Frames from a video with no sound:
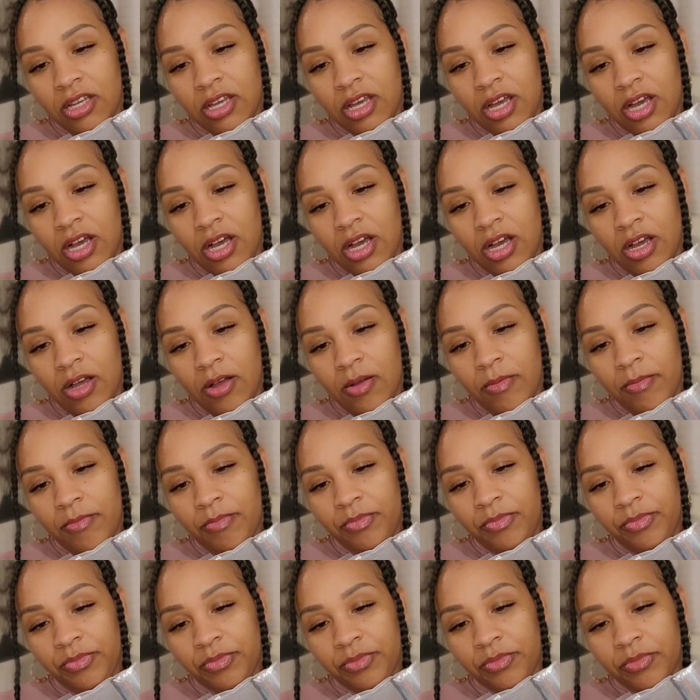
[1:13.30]
um,
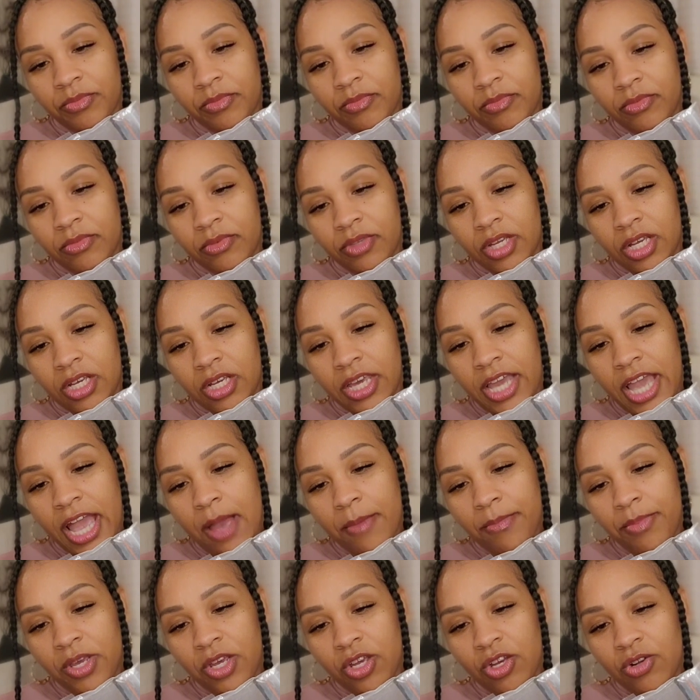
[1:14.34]

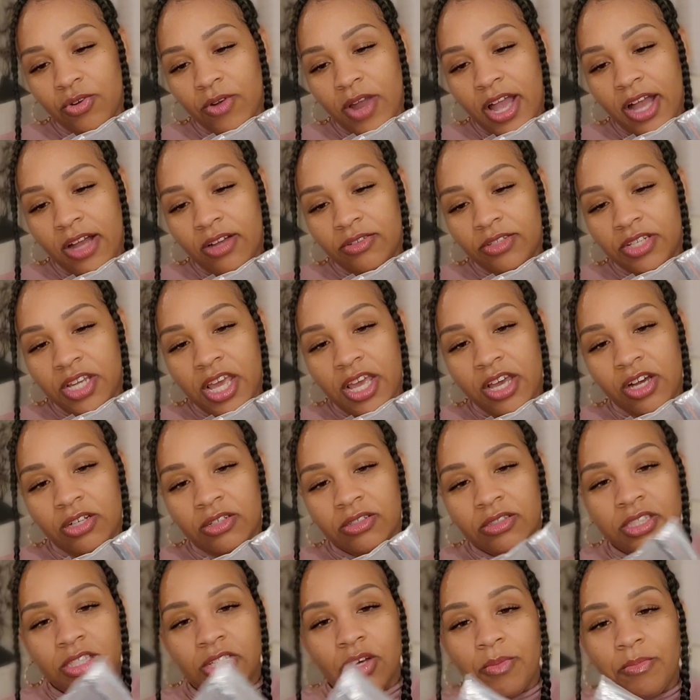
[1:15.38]
camping ground
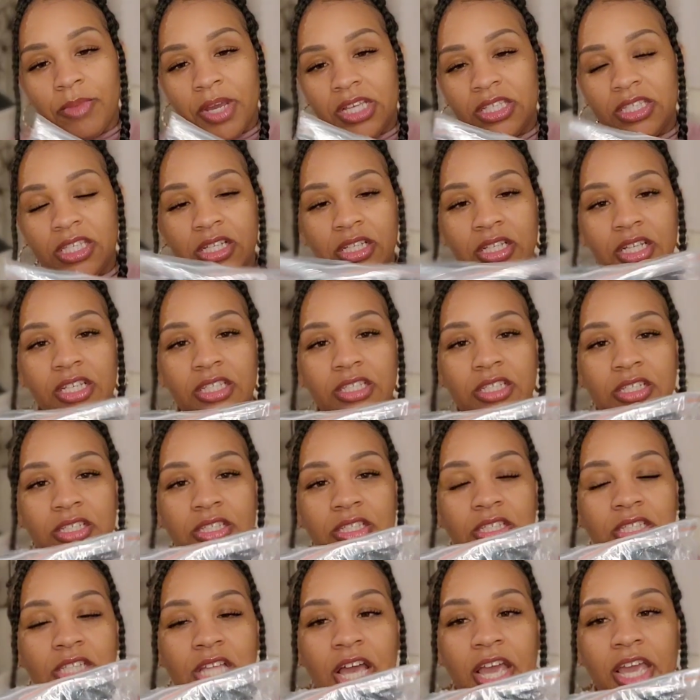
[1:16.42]
nails. So basically this
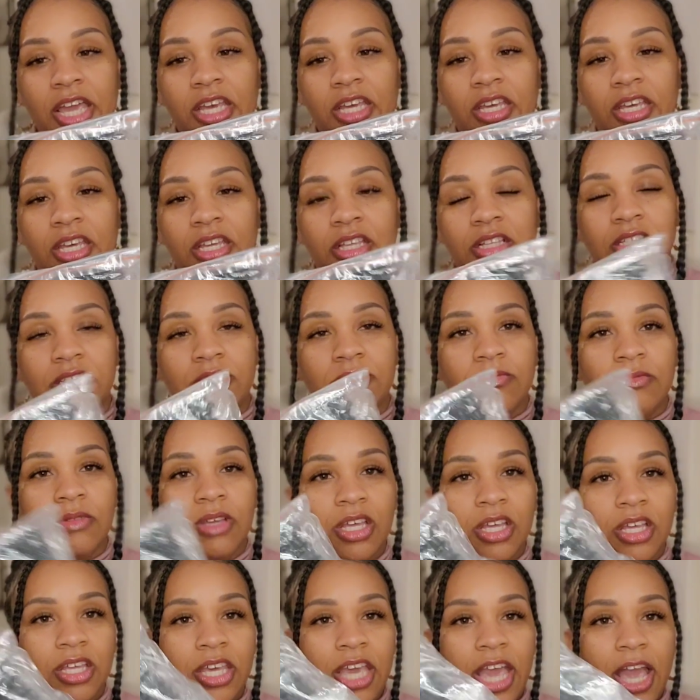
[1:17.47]
is like
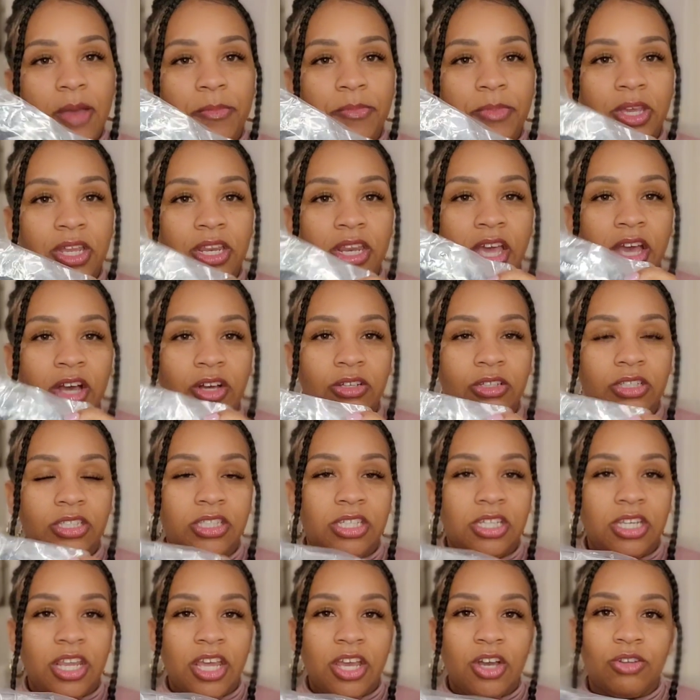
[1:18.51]
camping nails
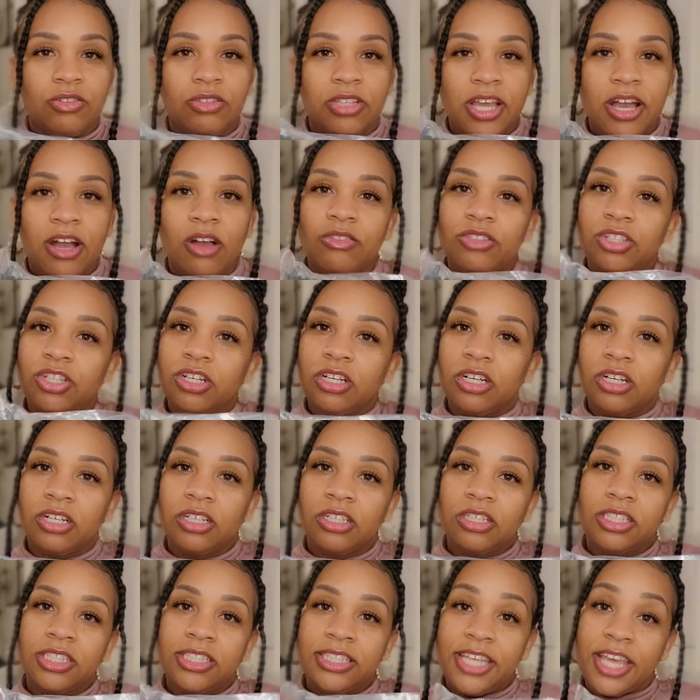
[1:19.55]
to nail down your
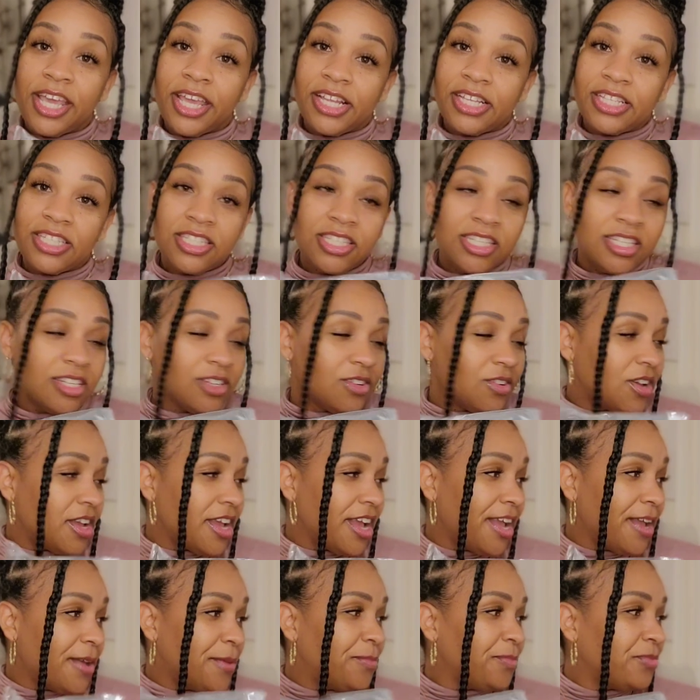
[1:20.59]
tent,
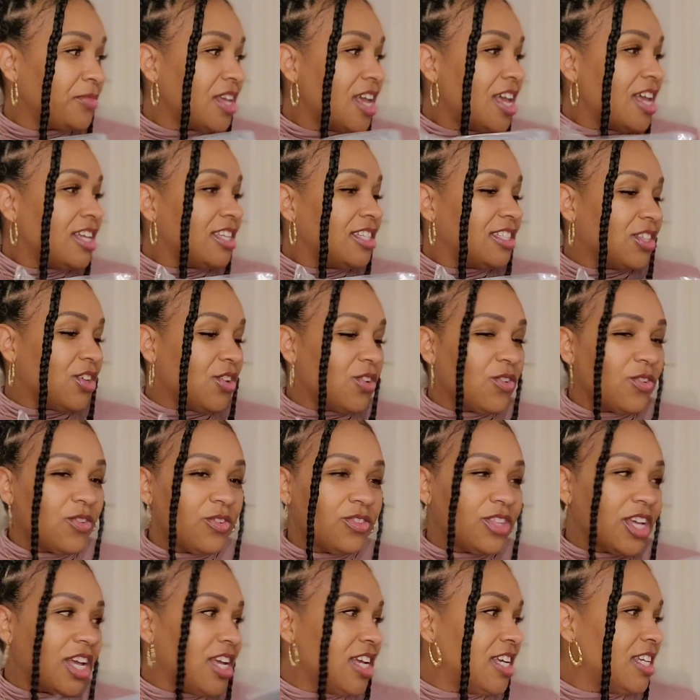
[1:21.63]
okay? So
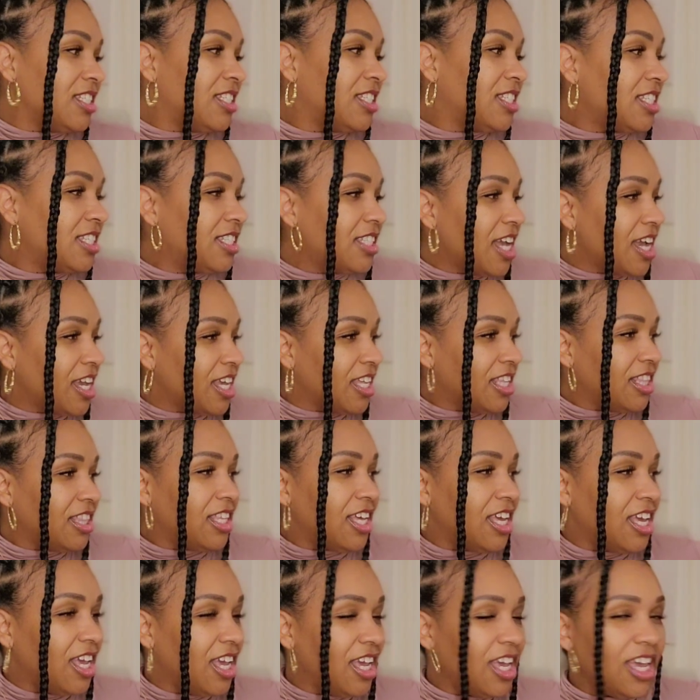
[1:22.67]
that is the second
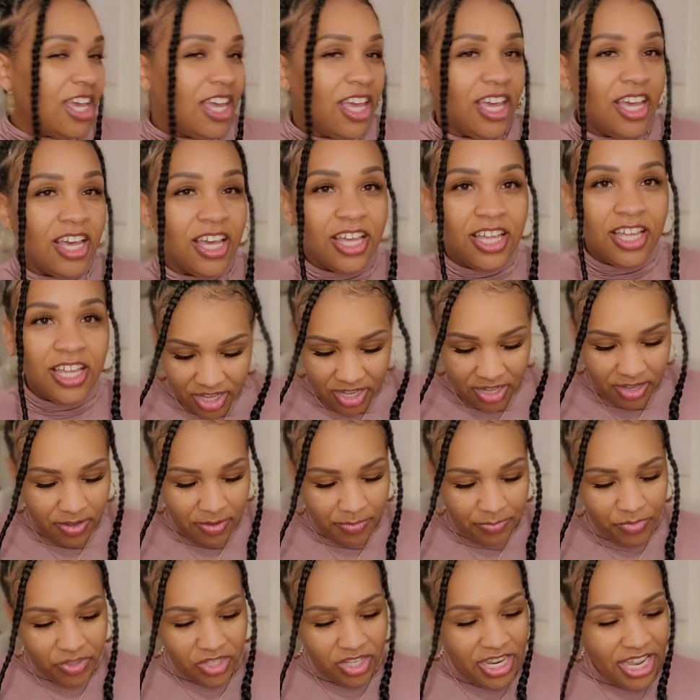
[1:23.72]
thing.
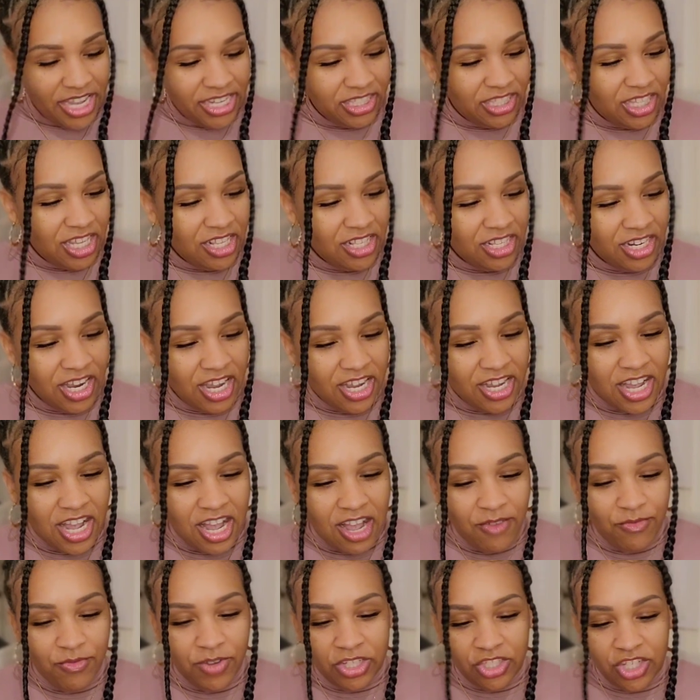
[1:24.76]
Um, the next thing that I
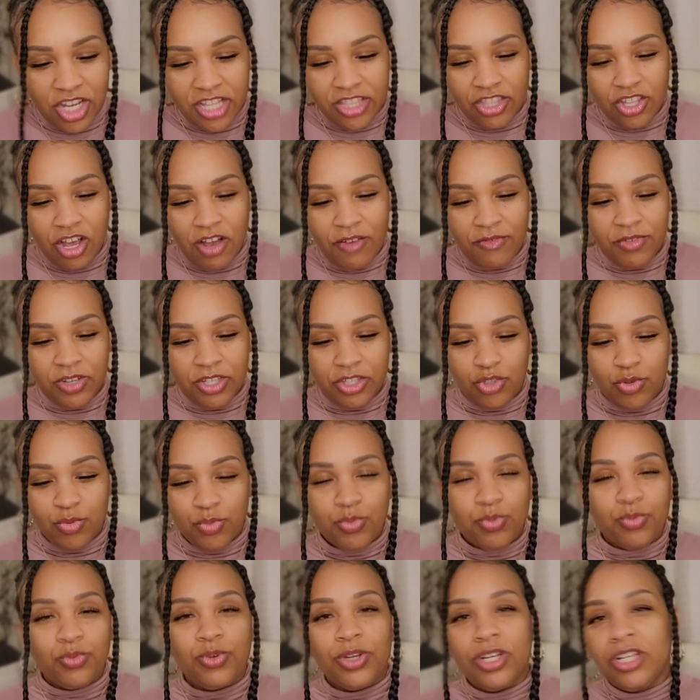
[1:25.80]
got, which I thought was
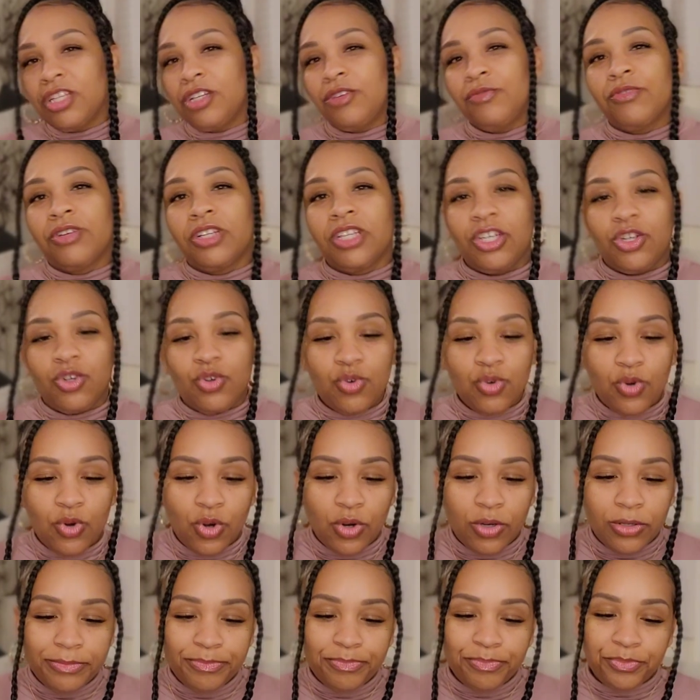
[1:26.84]
really, really
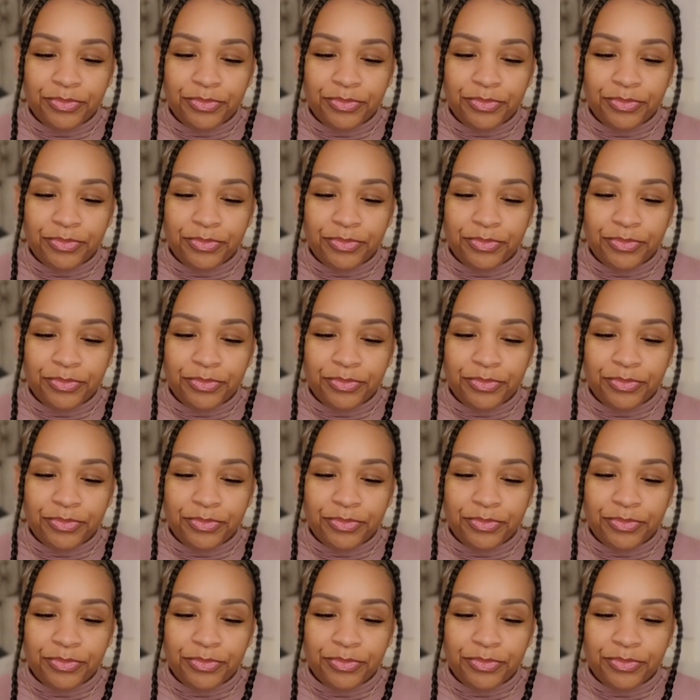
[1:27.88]
cool,